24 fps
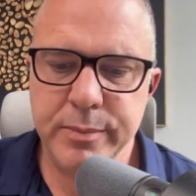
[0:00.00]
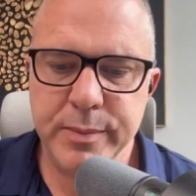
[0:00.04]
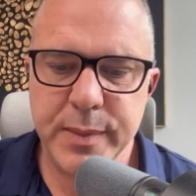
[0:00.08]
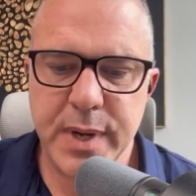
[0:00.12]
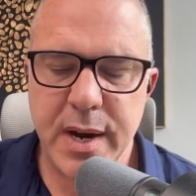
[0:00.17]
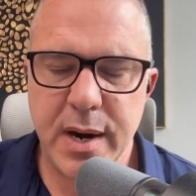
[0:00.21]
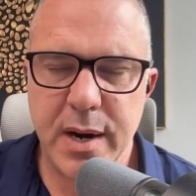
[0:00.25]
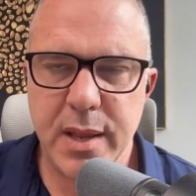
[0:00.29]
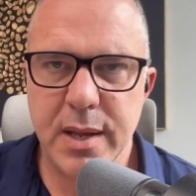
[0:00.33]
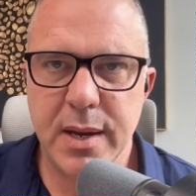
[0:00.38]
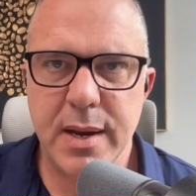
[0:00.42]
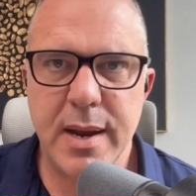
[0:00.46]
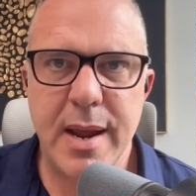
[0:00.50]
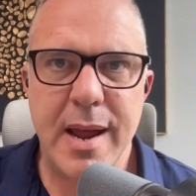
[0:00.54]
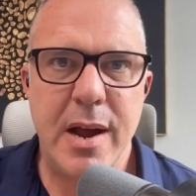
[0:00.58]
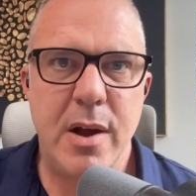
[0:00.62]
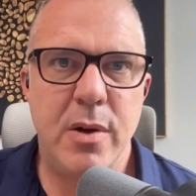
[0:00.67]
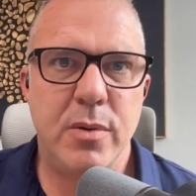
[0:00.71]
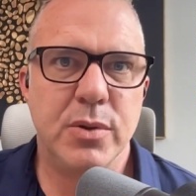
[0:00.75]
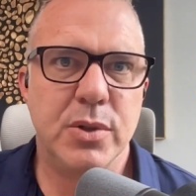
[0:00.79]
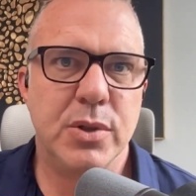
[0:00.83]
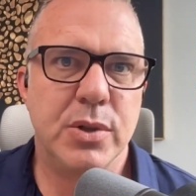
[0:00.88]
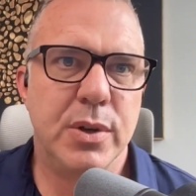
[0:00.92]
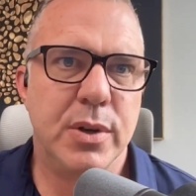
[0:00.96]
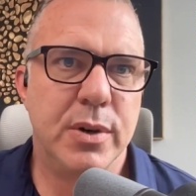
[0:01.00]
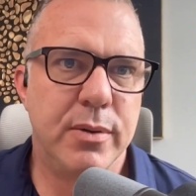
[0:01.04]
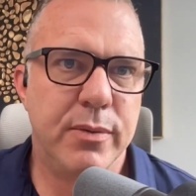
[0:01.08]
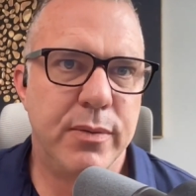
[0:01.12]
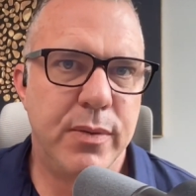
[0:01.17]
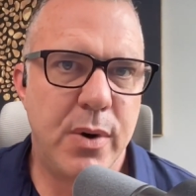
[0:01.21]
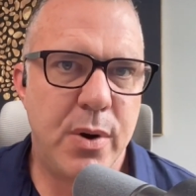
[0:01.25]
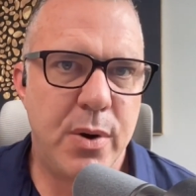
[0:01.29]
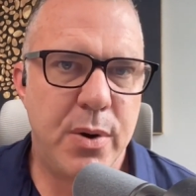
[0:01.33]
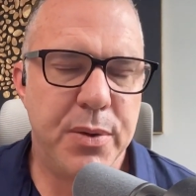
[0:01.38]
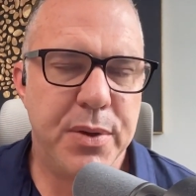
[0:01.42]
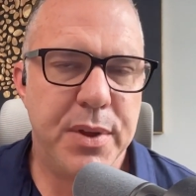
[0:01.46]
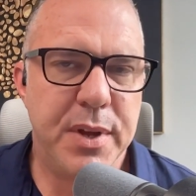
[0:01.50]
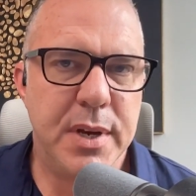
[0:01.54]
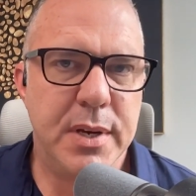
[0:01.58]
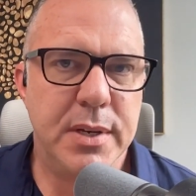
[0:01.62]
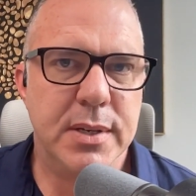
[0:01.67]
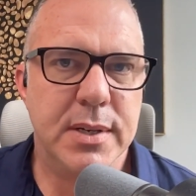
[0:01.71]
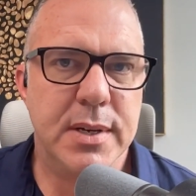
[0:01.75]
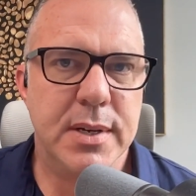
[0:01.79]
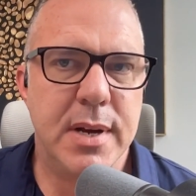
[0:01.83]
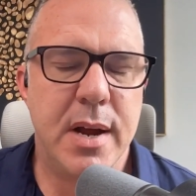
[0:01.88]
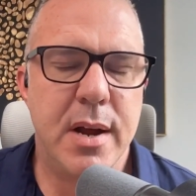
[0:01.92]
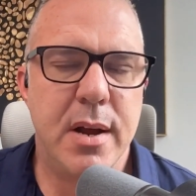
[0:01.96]
kind of the counselor for all
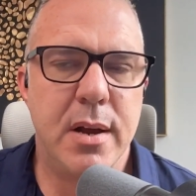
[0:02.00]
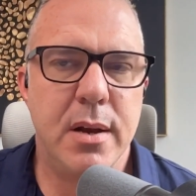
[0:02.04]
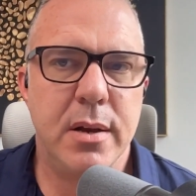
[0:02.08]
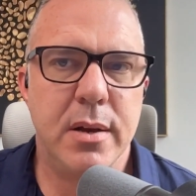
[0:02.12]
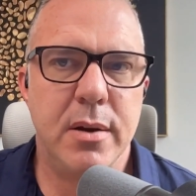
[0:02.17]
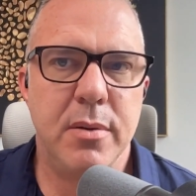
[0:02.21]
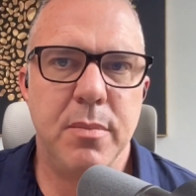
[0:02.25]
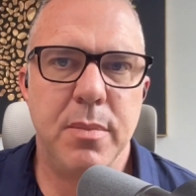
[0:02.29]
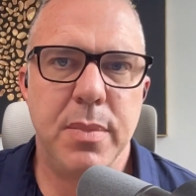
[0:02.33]
things talent.